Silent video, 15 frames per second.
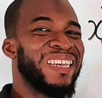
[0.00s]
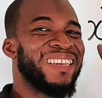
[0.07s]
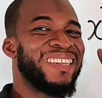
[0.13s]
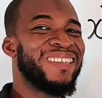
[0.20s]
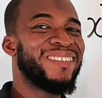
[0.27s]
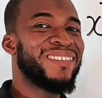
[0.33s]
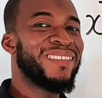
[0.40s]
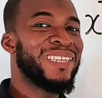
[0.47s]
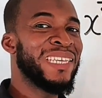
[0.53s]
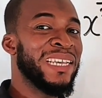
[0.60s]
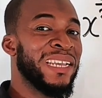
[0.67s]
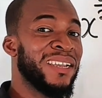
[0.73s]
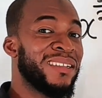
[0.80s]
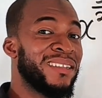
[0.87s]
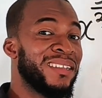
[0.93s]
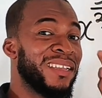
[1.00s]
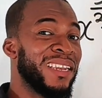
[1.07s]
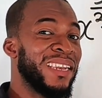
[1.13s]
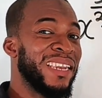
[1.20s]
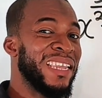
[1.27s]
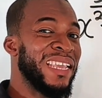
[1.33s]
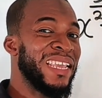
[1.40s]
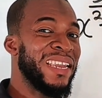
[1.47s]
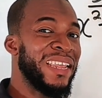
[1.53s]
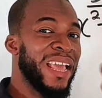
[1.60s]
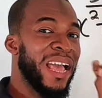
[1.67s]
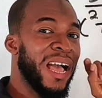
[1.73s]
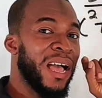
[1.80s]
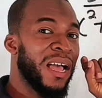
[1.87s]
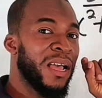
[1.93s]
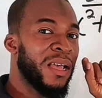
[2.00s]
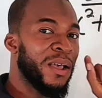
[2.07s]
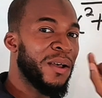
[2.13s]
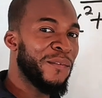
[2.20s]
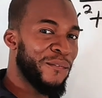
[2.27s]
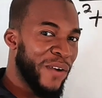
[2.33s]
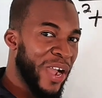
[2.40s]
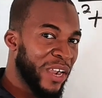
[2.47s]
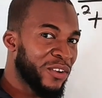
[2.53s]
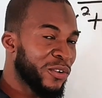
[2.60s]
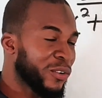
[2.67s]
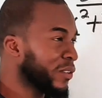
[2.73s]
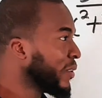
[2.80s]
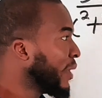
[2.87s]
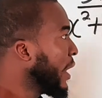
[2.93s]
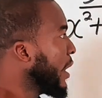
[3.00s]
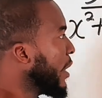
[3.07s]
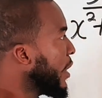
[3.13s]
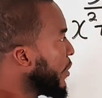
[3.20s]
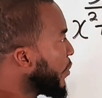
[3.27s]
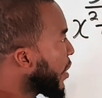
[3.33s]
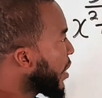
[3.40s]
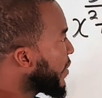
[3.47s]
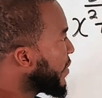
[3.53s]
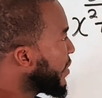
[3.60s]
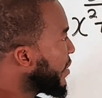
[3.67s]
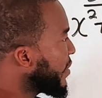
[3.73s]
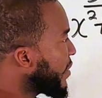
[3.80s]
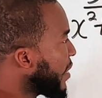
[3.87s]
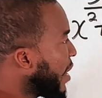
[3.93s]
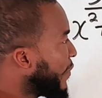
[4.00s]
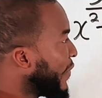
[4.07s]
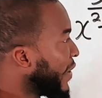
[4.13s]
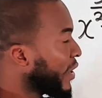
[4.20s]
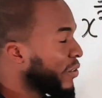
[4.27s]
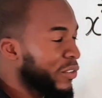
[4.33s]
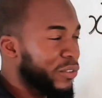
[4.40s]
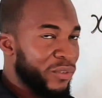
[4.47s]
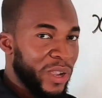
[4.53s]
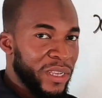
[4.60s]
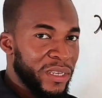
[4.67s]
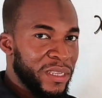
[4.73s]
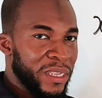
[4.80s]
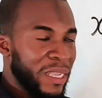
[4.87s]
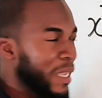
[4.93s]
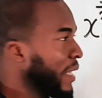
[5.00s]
distinct linear factors. You can see these are factors, right?